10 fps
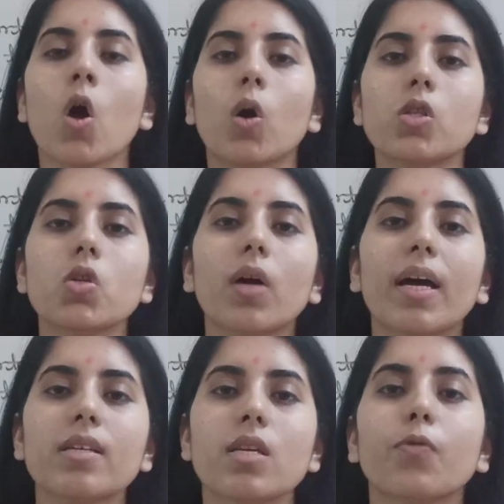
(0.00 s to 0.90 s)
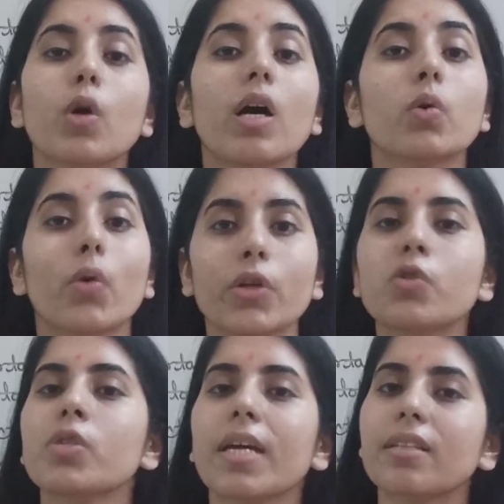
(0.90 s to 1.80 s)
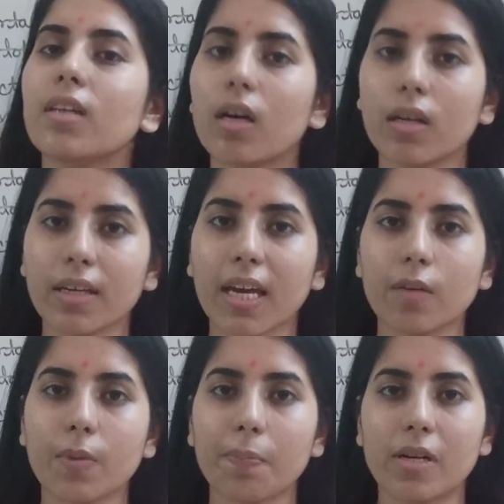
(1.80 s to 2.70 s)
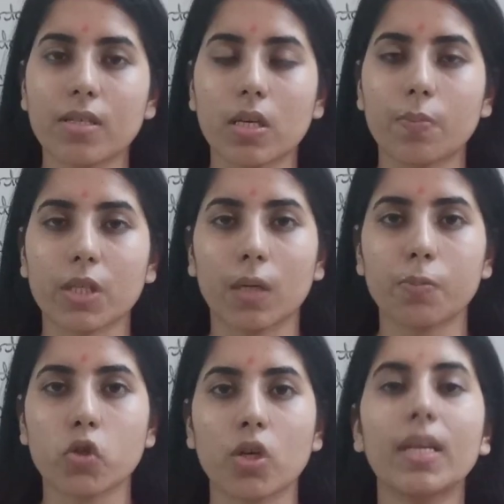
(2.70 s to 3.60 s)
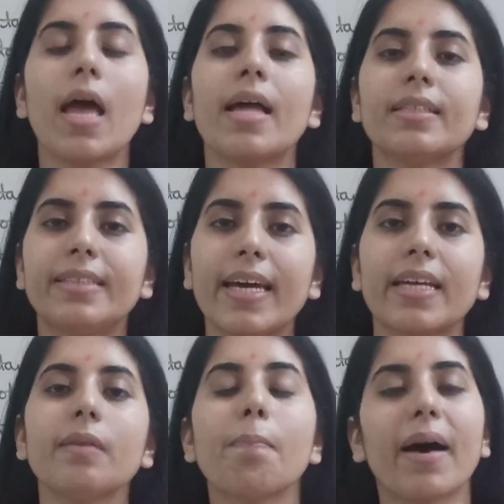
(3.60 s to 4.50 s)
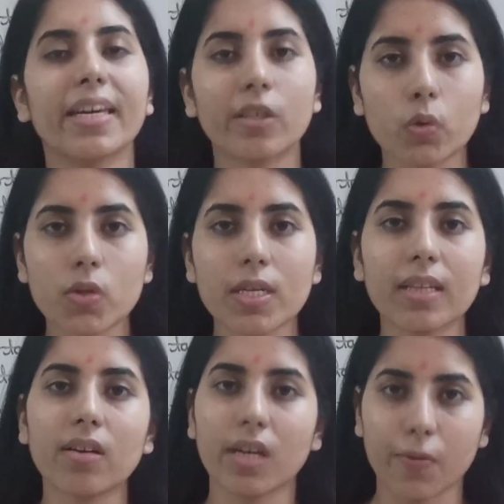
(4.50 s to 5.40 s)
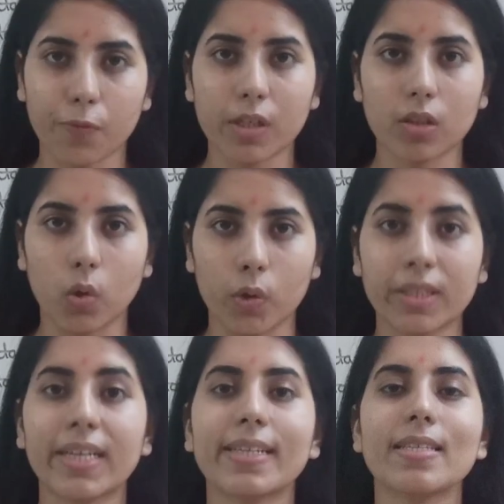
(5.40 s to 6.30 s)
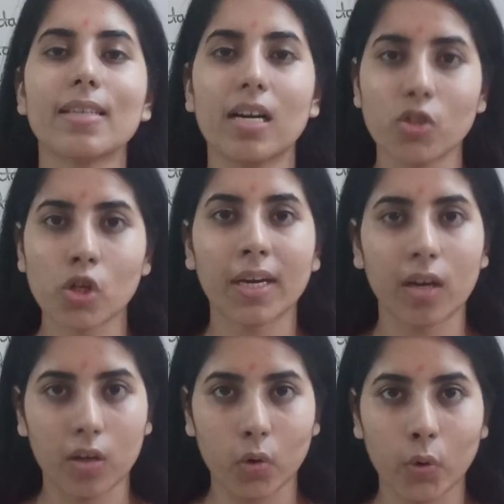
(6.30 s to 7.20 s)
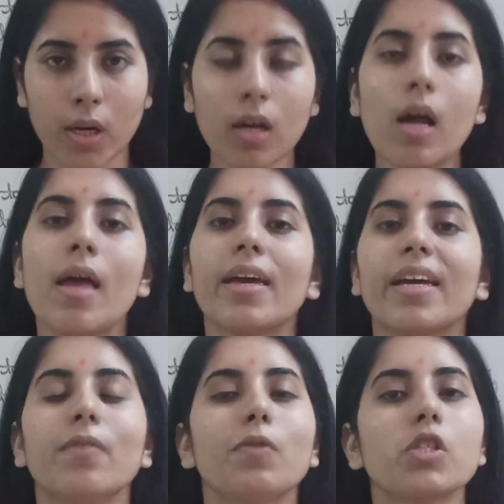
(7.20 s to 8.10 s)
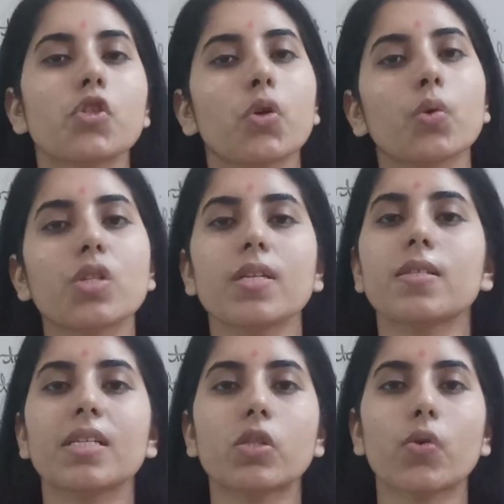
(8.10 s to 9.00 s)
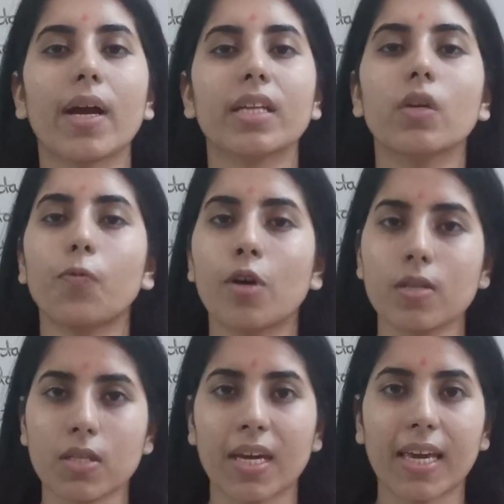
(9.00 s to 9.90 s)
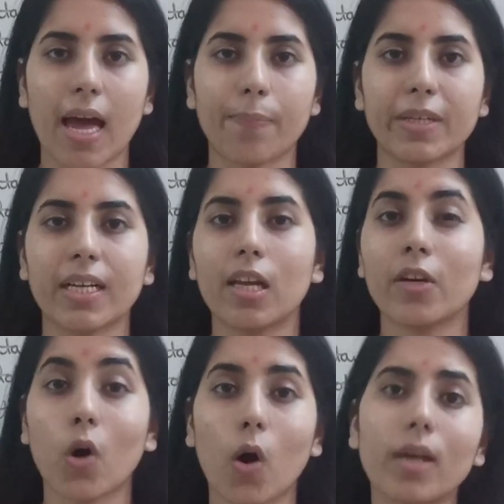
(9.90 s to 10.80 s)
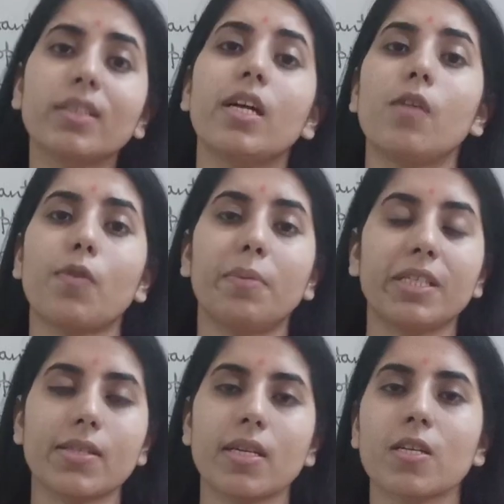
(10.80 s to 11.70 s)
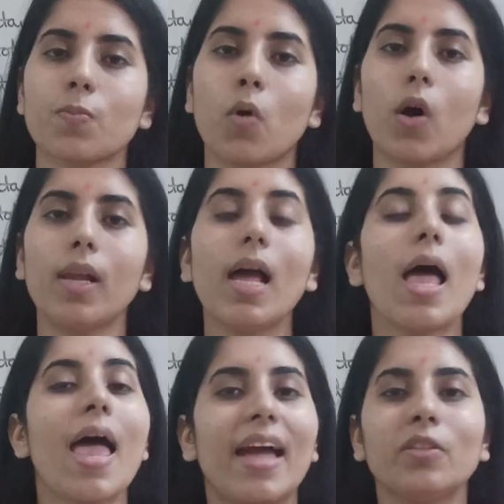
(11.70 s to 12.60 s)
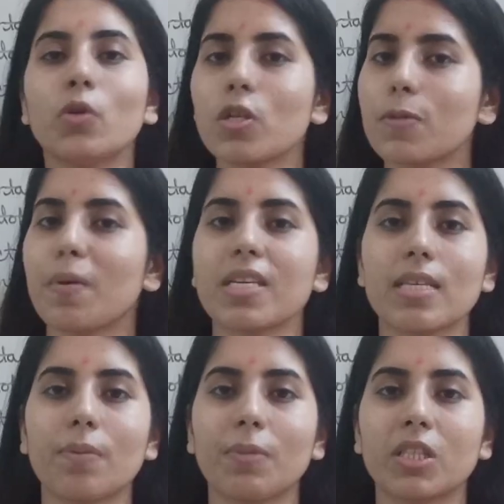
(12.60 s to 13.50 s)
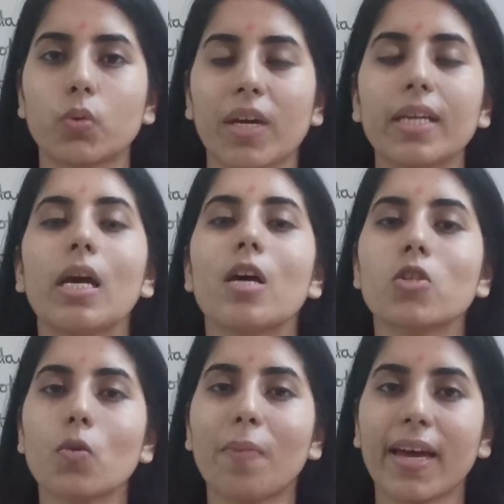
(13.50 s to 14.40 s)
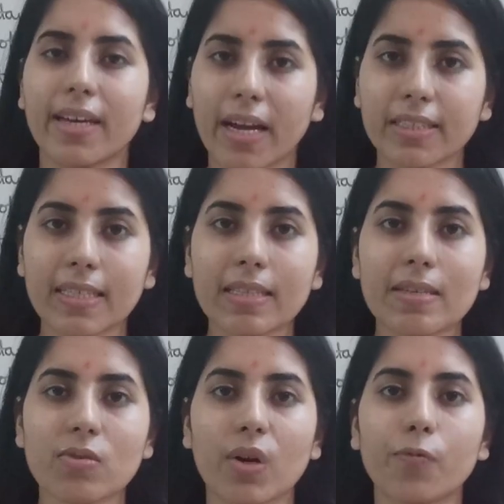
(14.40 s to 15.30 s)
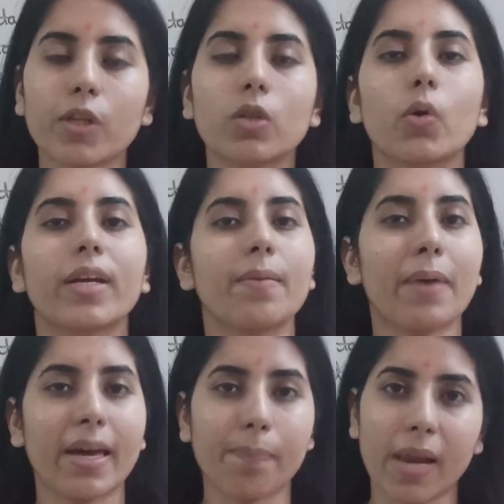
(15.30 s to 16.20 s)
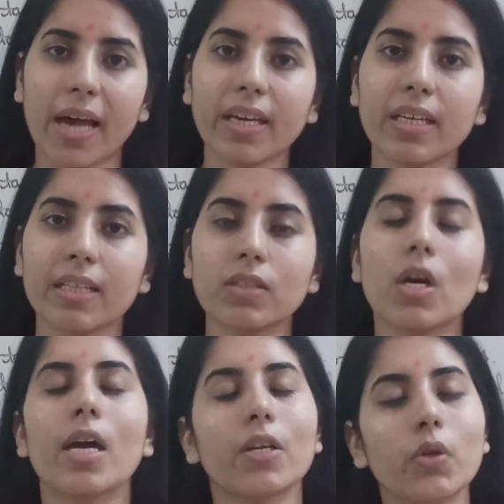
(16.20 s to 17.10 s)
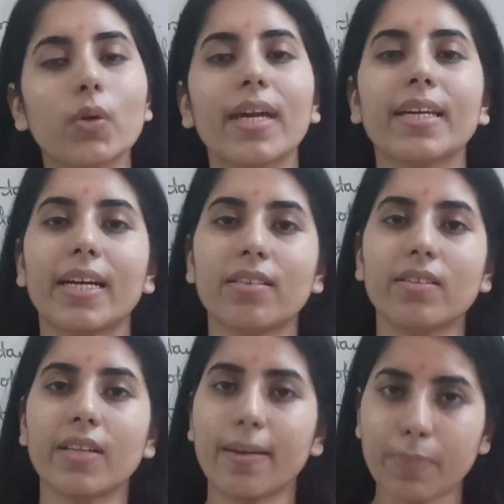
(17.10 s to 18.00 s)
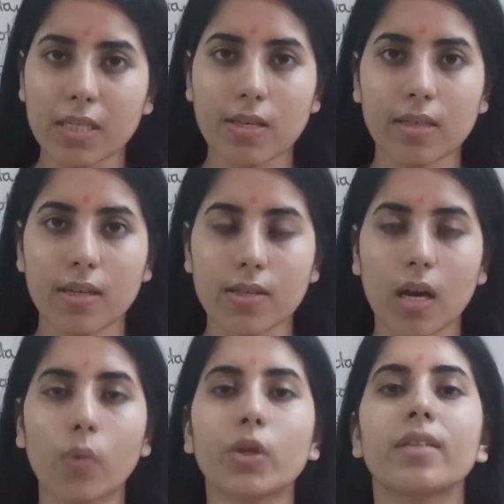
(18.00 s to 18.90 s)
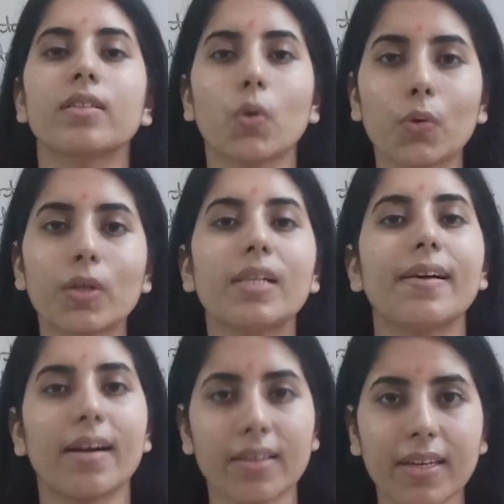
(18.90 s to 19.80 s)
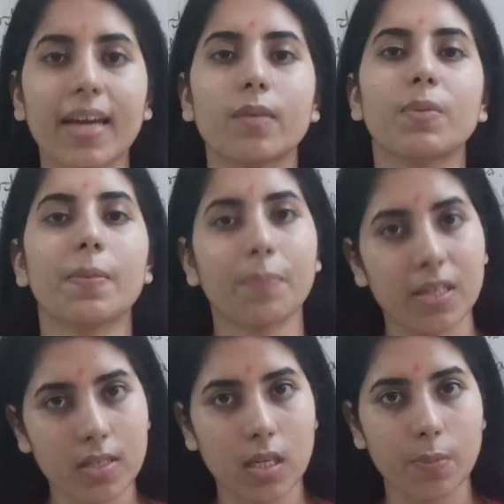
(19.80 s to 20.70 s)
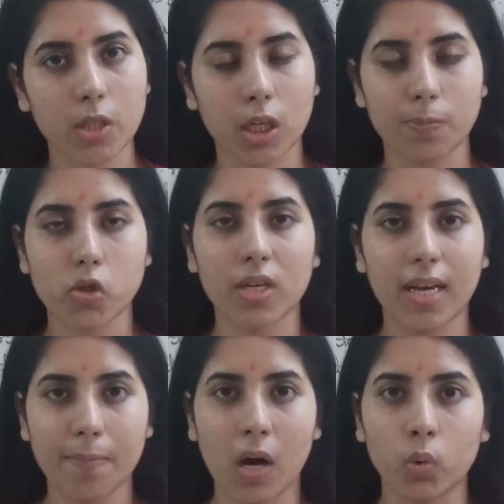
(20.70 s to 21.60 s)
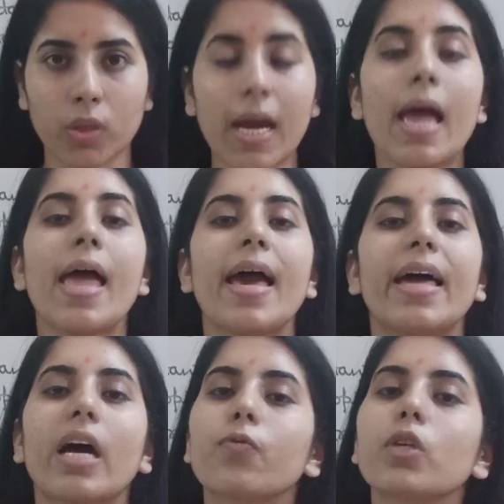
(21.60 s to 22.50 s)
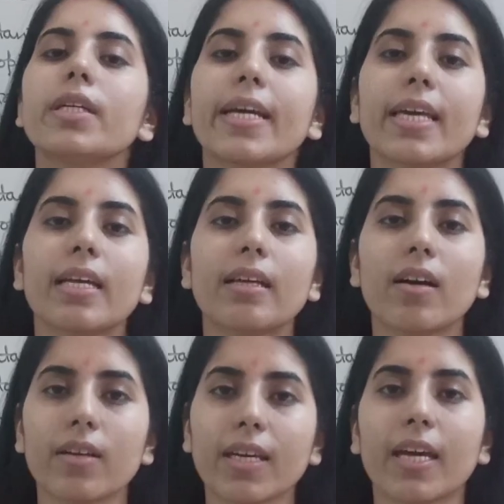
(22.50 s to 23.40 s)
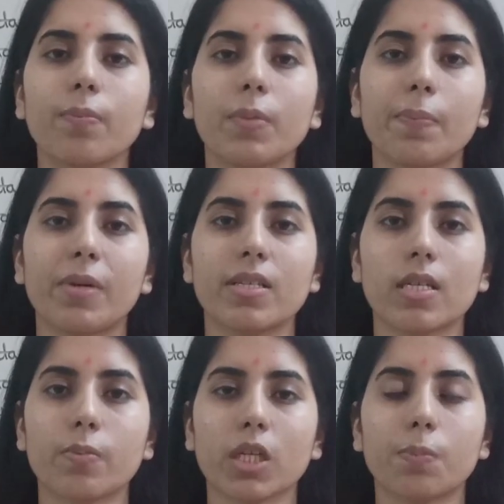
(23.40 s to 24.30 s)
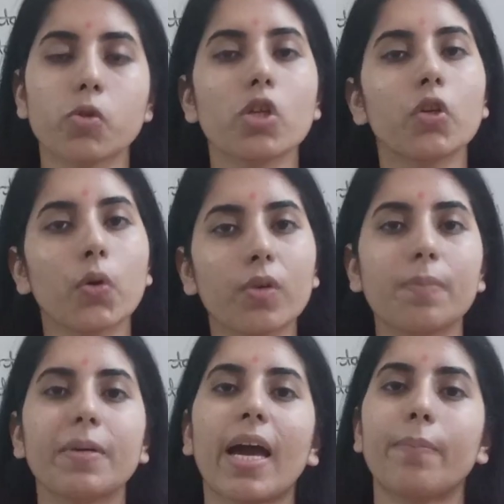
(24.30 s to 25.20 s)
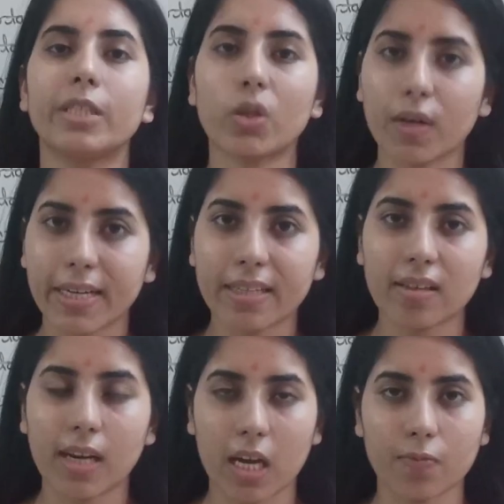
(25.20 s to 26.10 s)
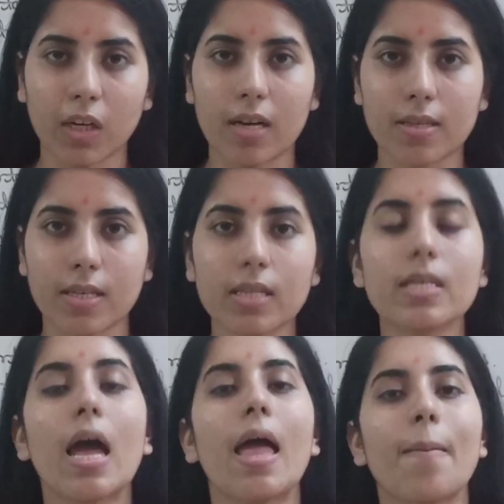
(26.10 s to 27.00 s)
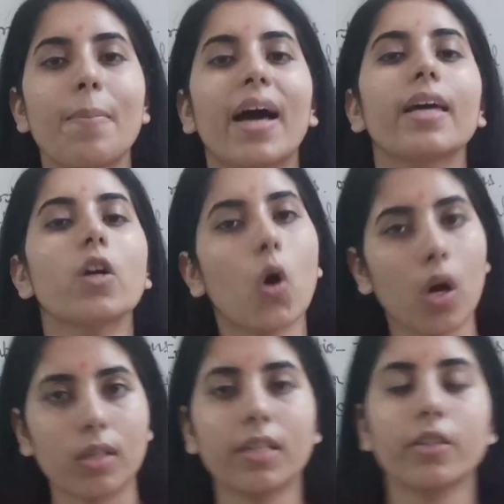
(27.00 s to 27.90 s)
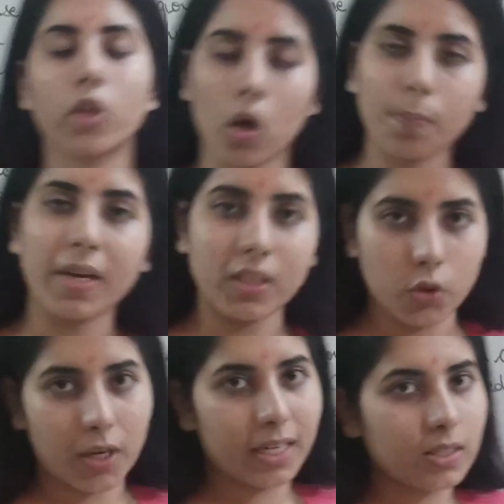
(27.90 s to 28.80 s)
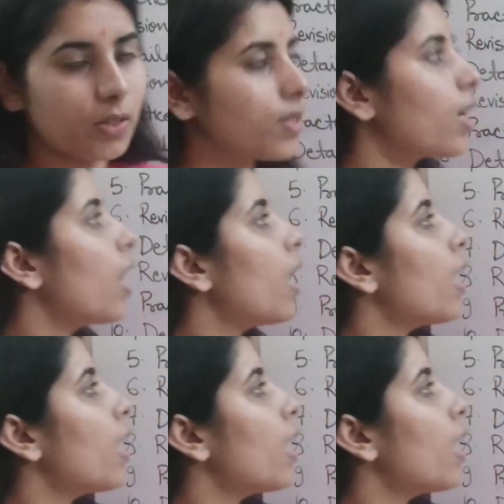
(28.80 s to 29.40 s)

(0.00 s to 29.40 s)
Also guys, if you are going to take the Unacademy Plus subscription, then by using the referral code, that is Anjali Arora, in which you just need to write the first A capital and all other alphabets in small and no space in between. So by writing this referral code and by applying it, you can get the 10% discount in the total Unacademy Plus subscription amount. And after taking the Unacademy Plus subscription, you will be able to attend the live classes by all the top educators.